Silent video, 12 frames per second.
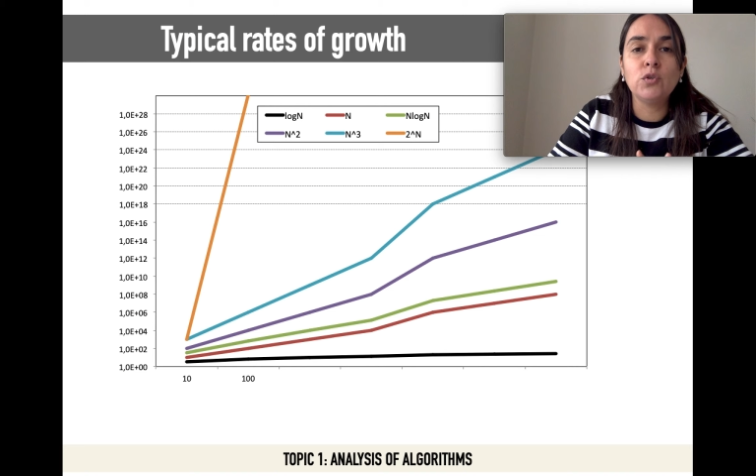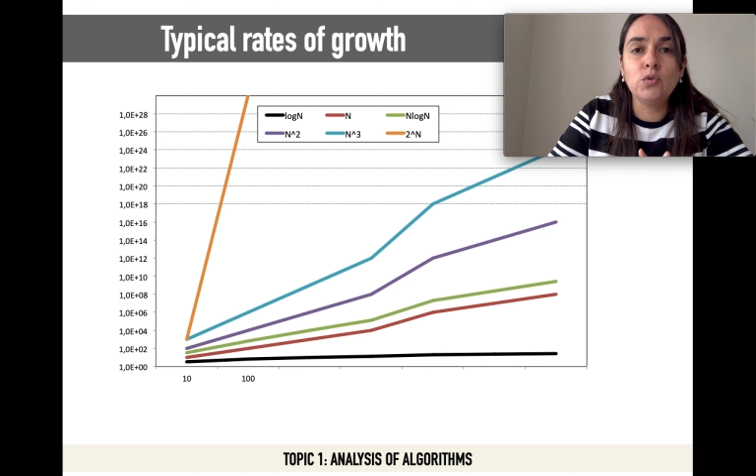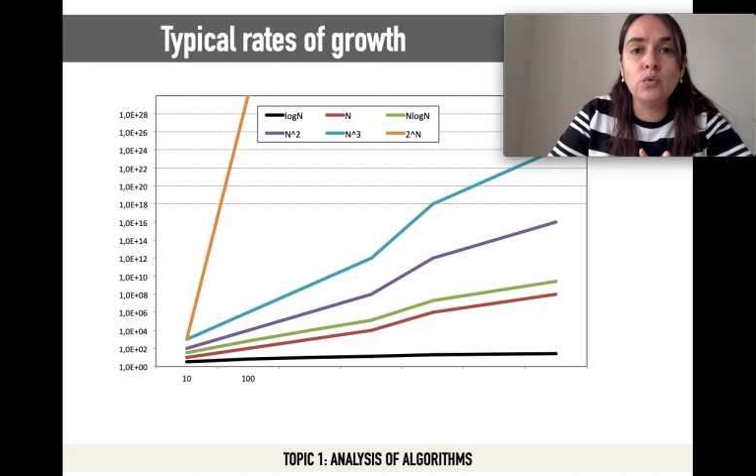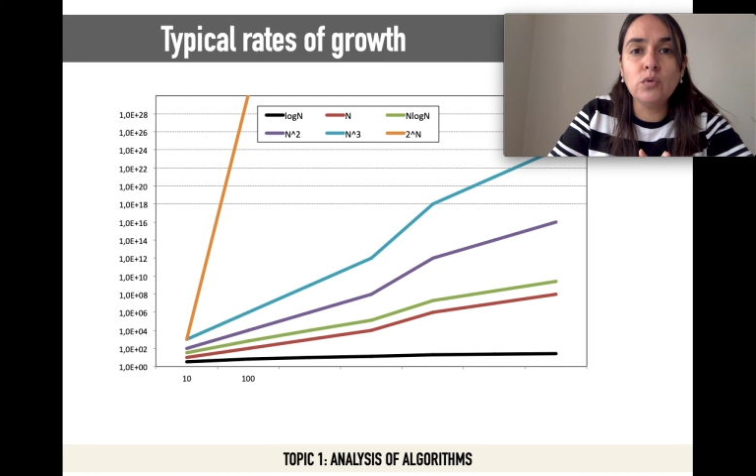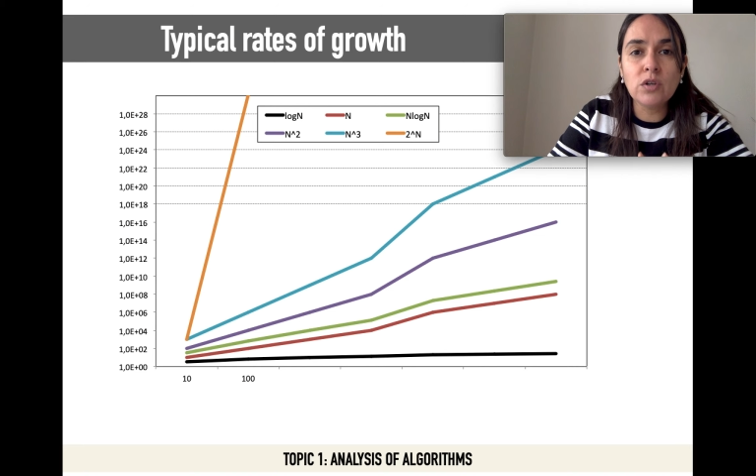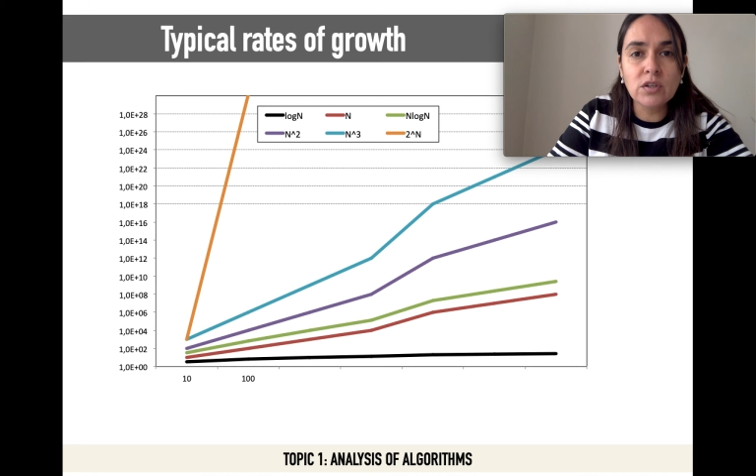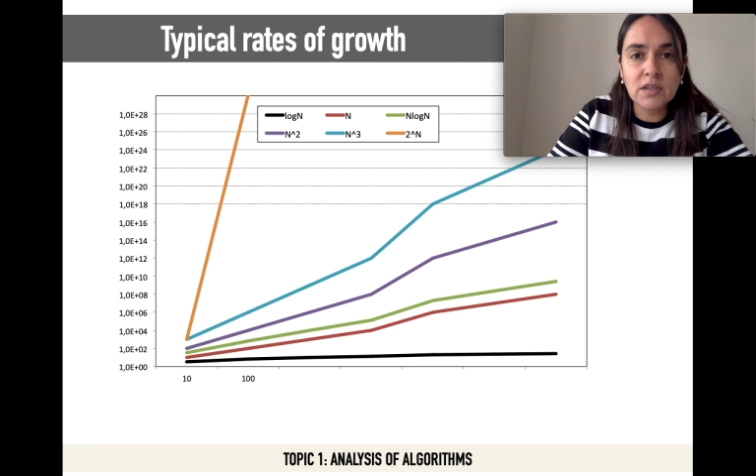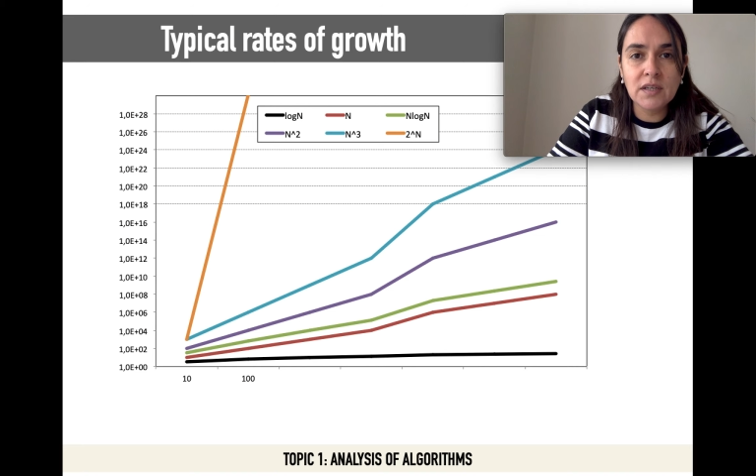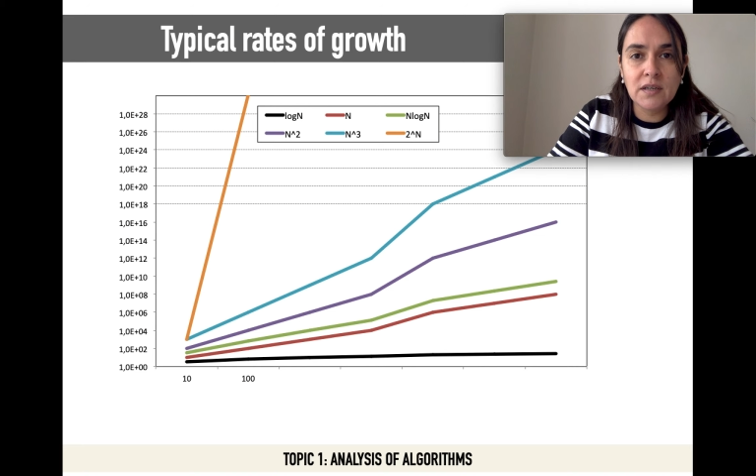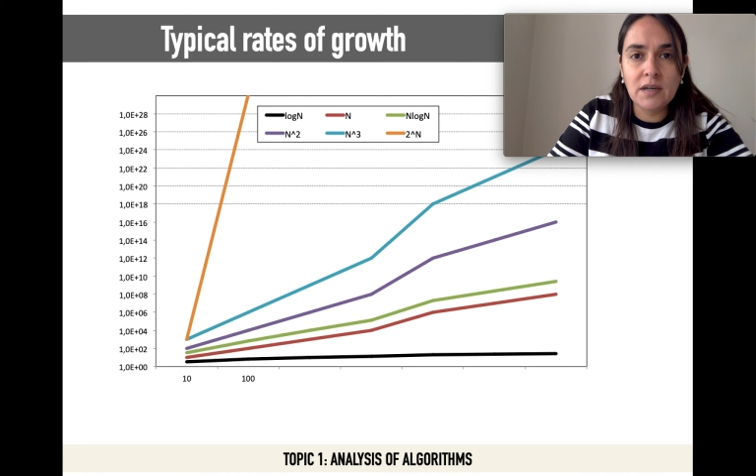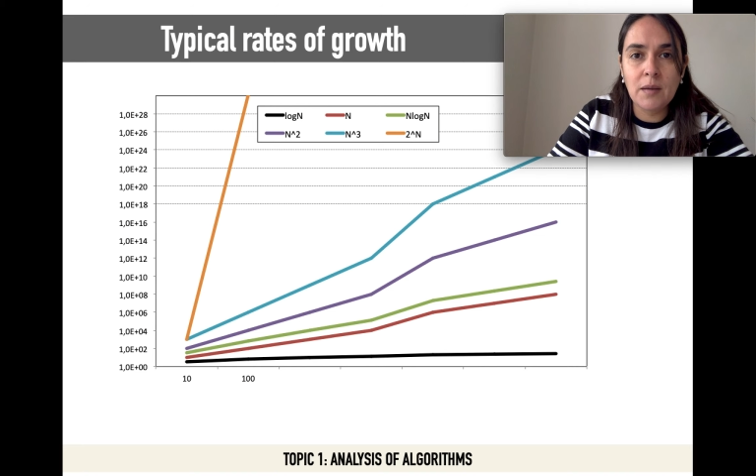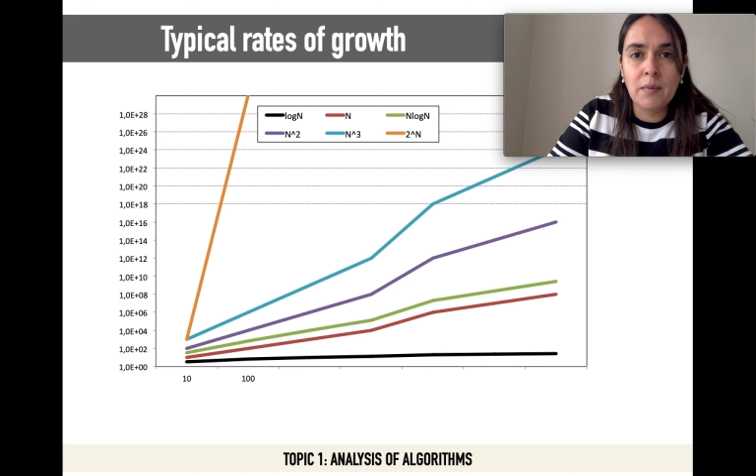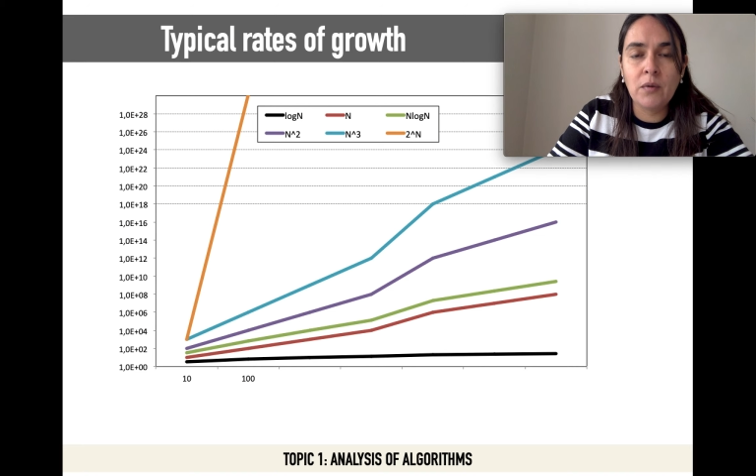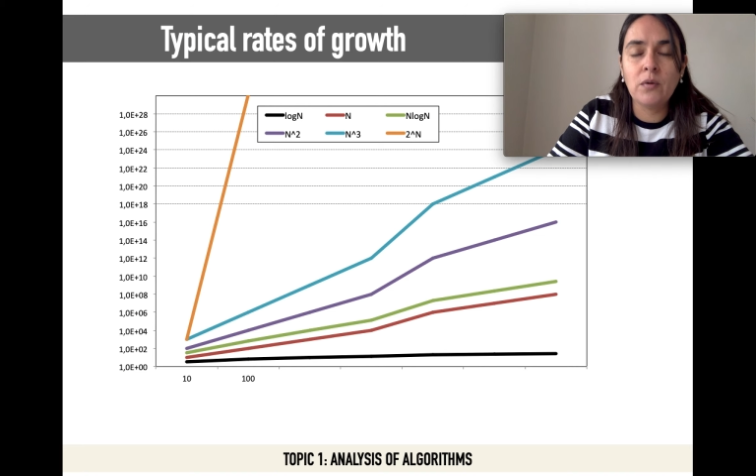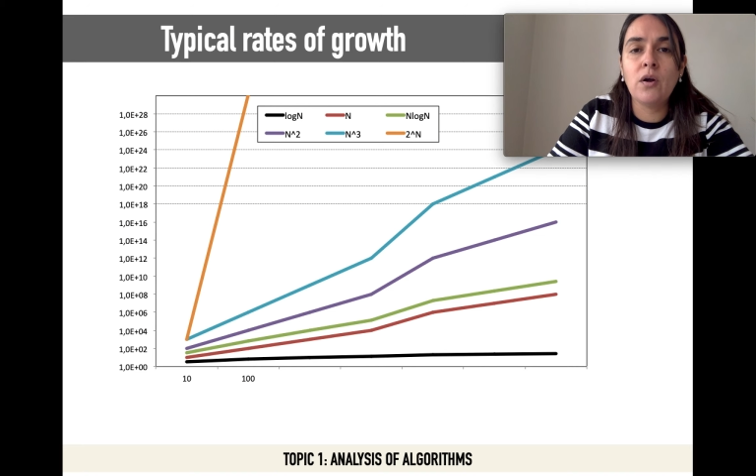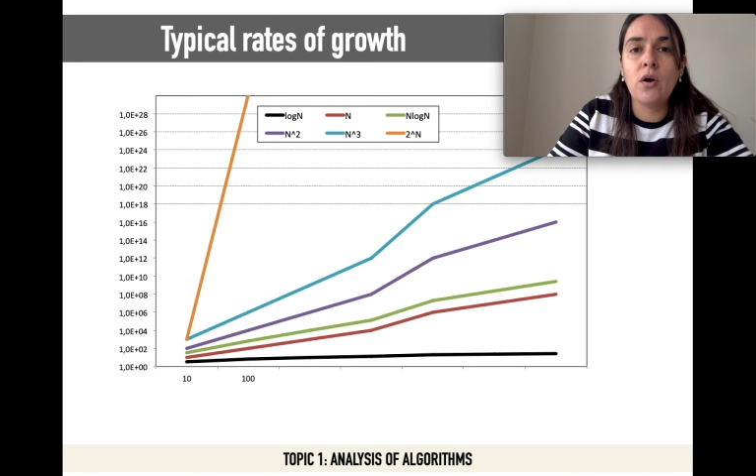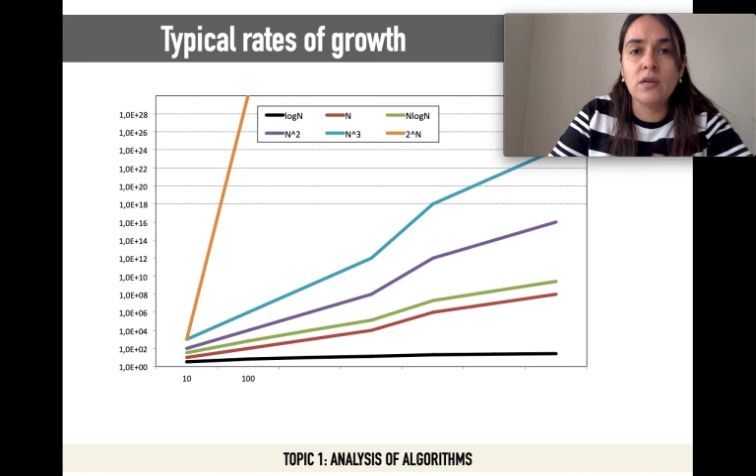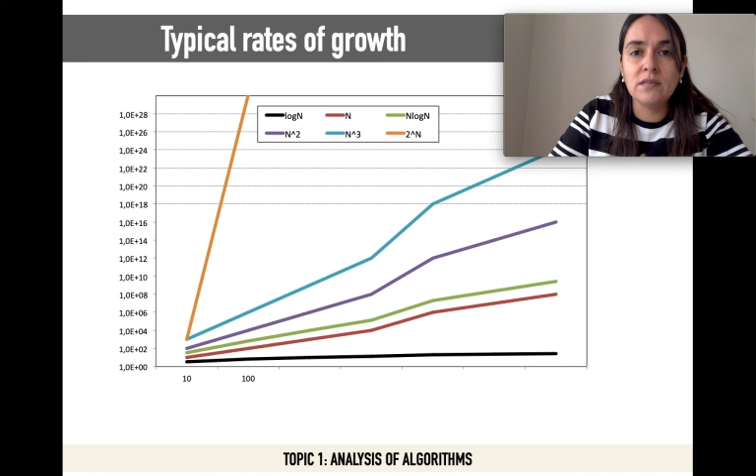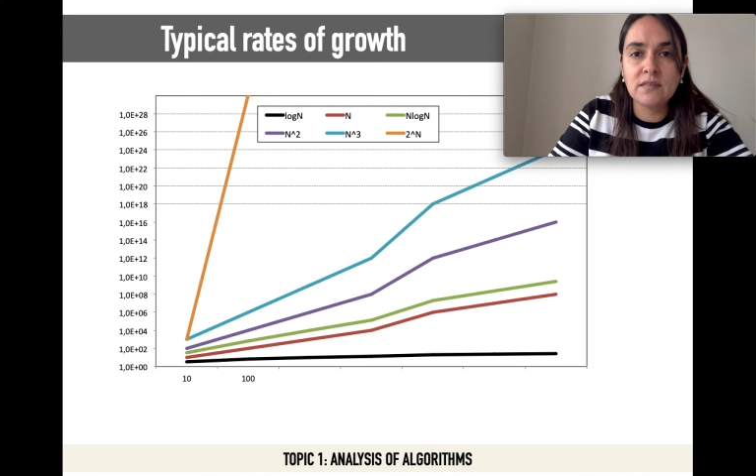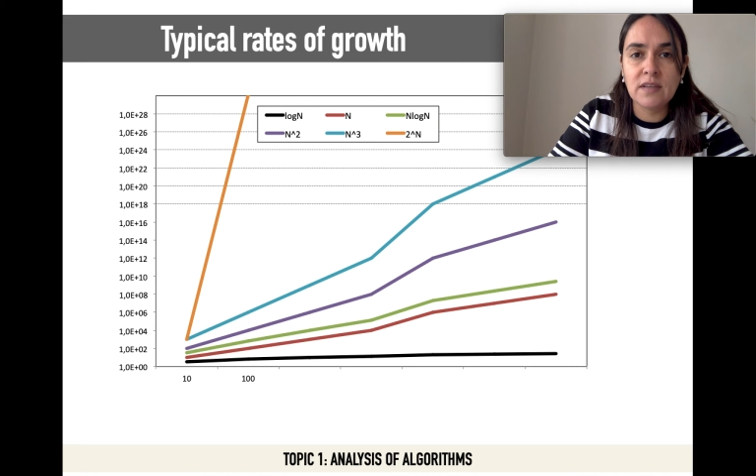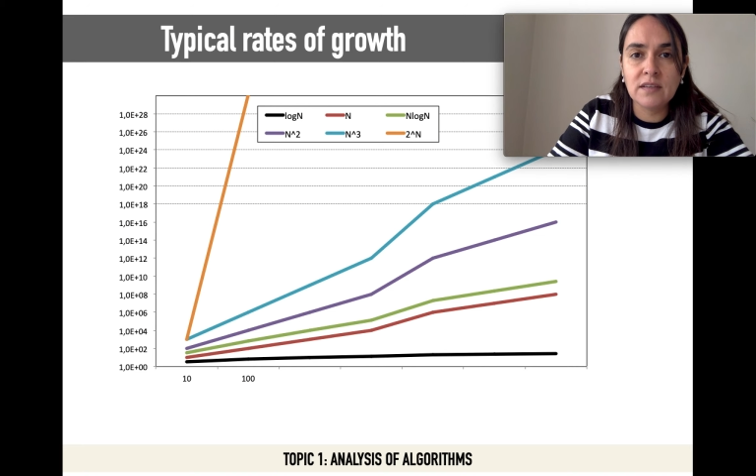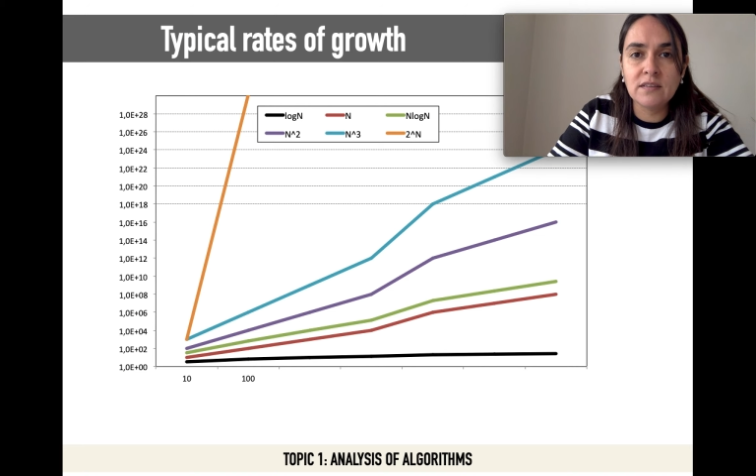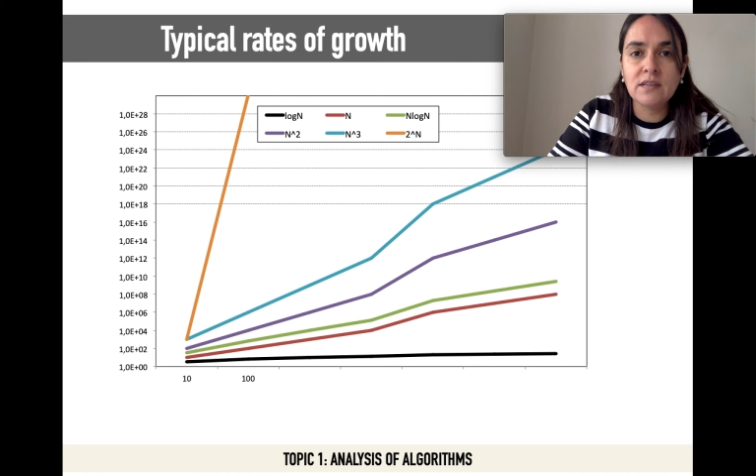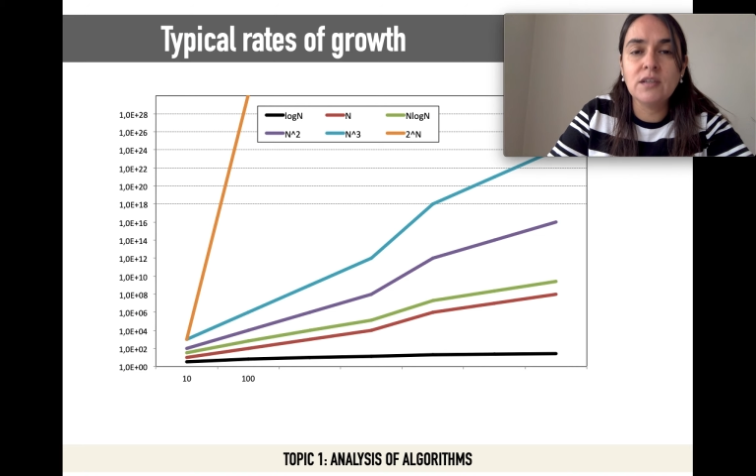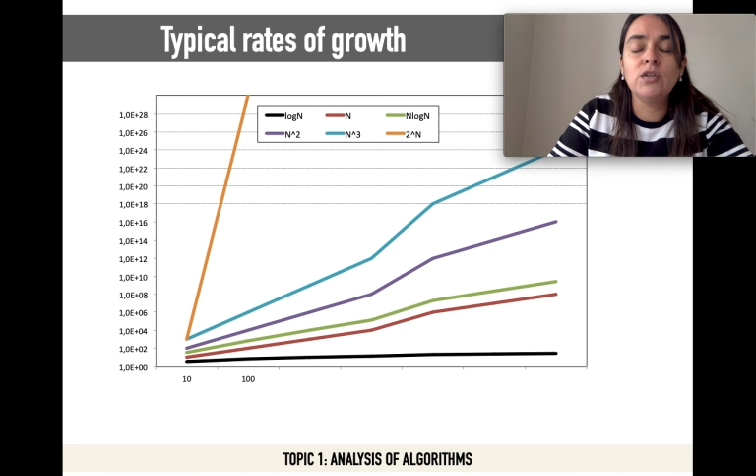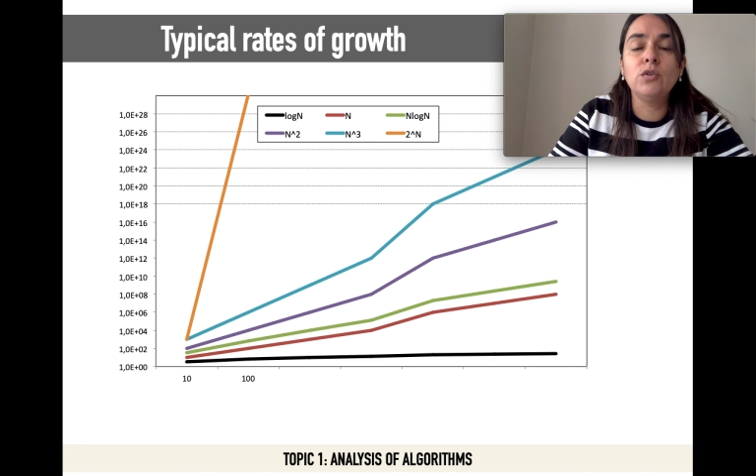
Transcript: do not care about constants,